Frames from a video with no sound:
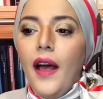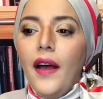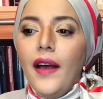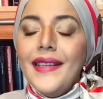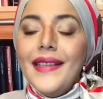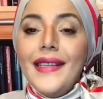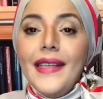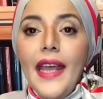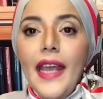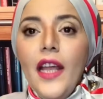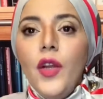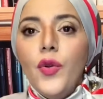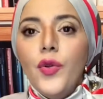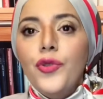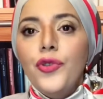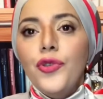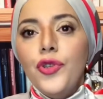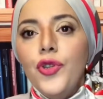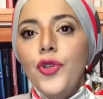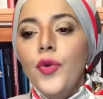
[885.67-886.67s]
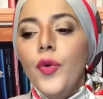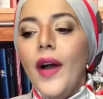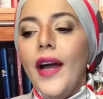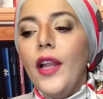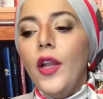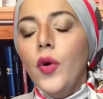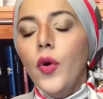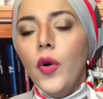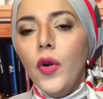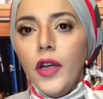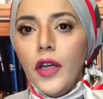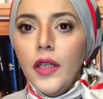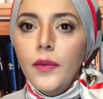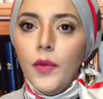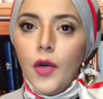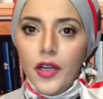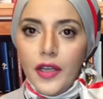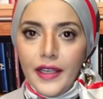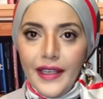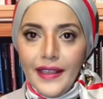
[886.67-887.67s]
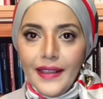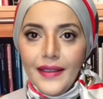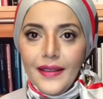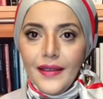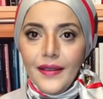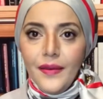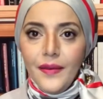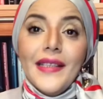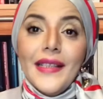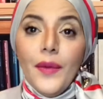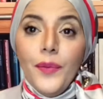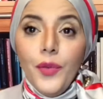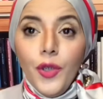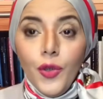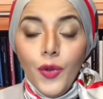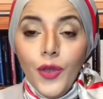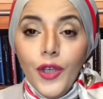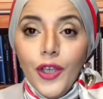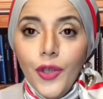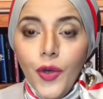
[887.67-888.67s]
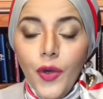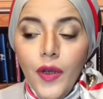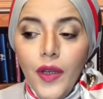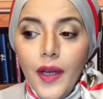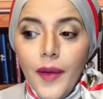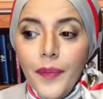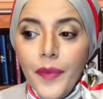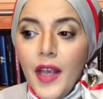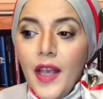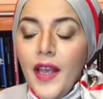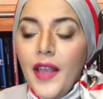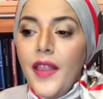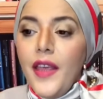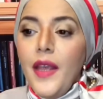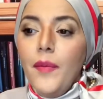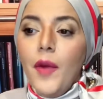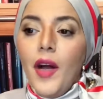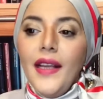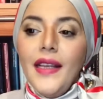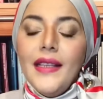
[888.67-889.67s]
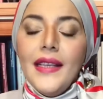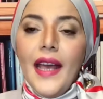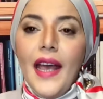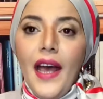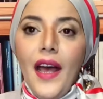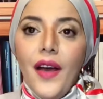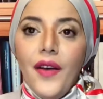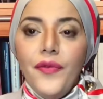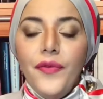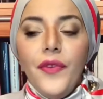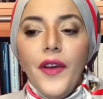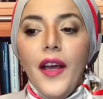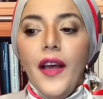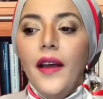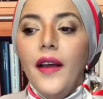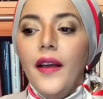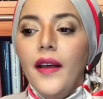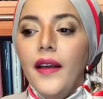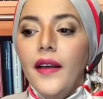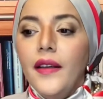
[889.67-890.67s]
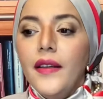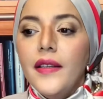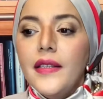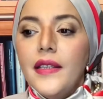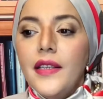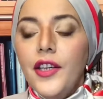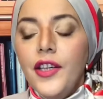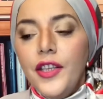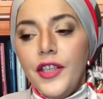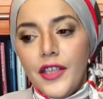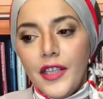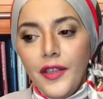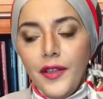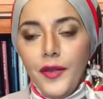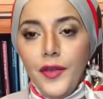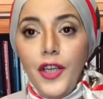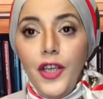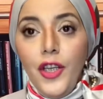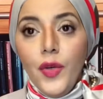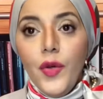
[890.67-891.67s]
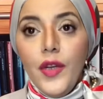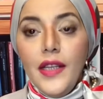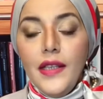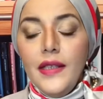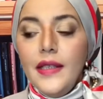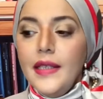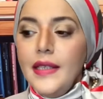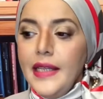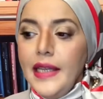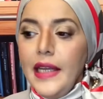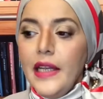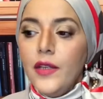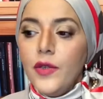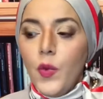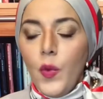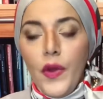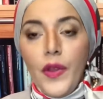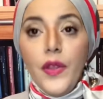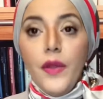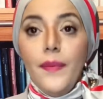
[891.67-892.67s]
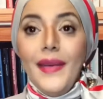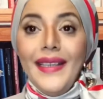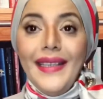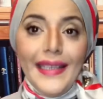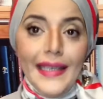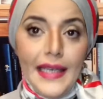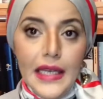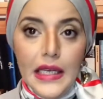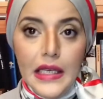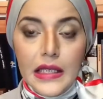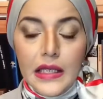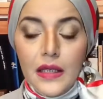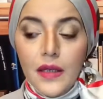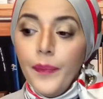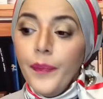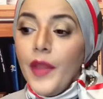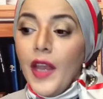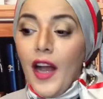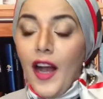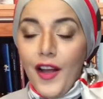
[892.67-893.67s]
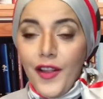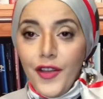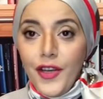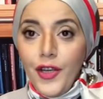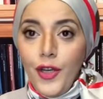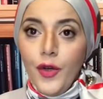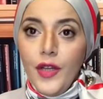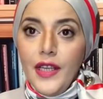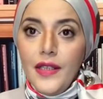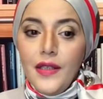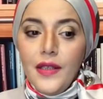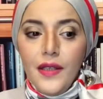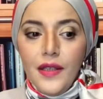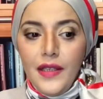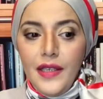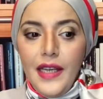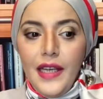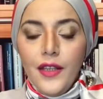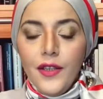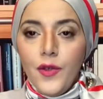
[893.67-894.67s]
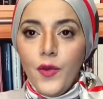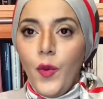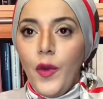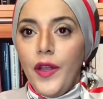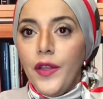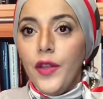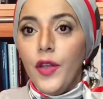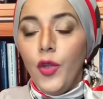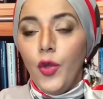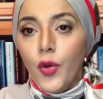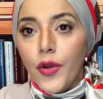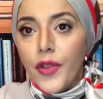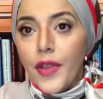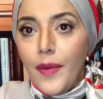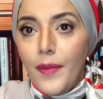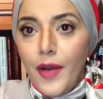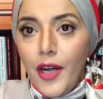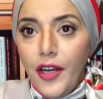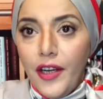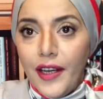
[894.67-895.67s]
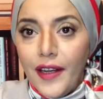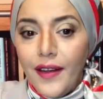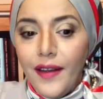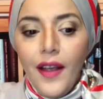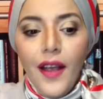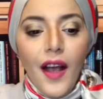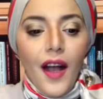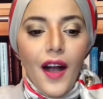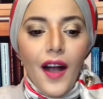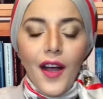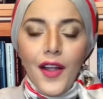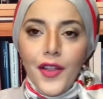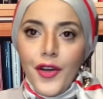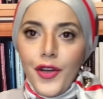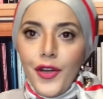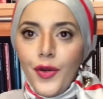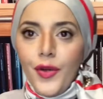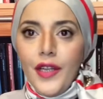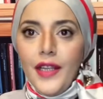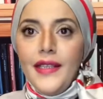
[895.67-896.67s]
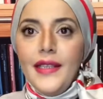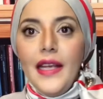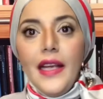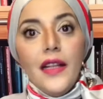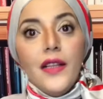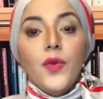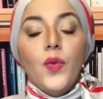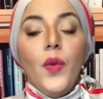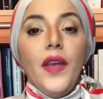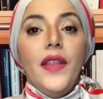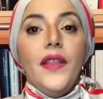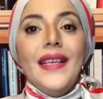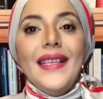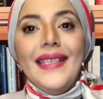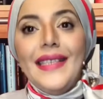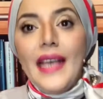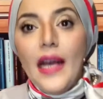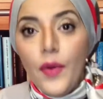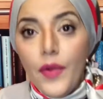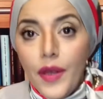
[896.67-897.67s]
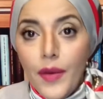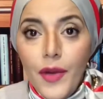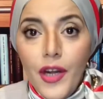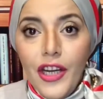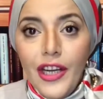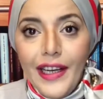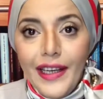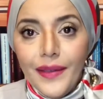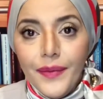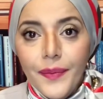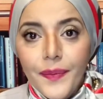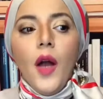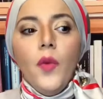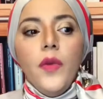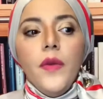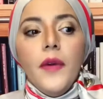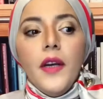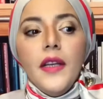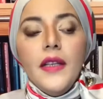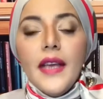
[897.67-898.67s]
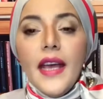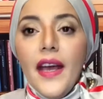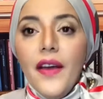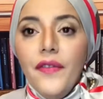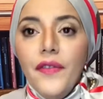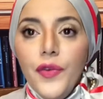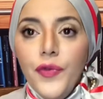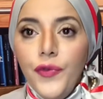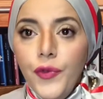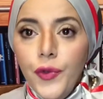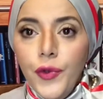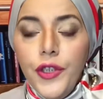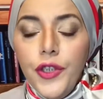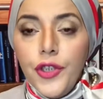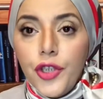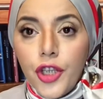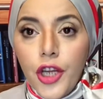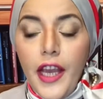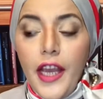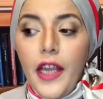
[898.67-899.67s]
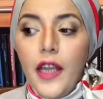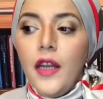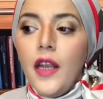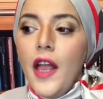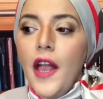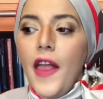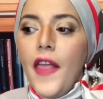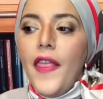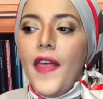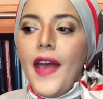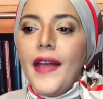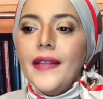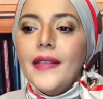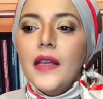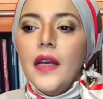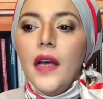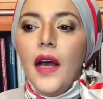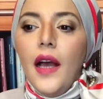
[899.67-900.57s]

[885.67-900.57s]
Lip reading: tailored to a local market. For example, Coca-Cola, they might have certain units deals with the Middle East, Other units deals with North America. Other unit deals with South America. We might have a food chain that